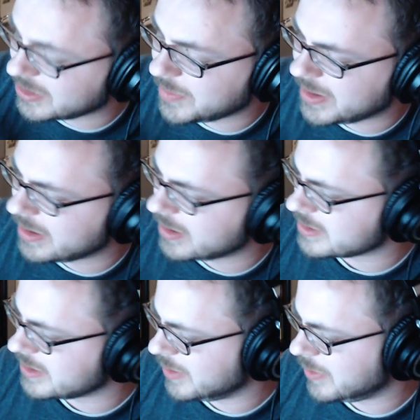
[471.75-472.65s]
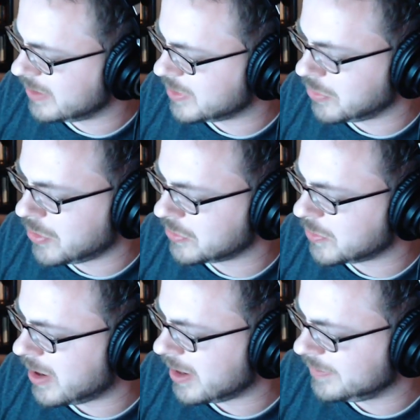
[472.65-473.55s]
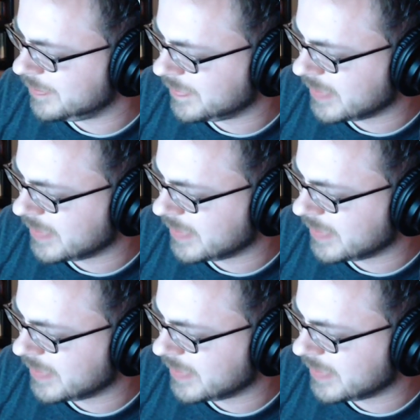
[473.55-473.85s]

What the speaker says: all the main characters anyway, the Bro Squad.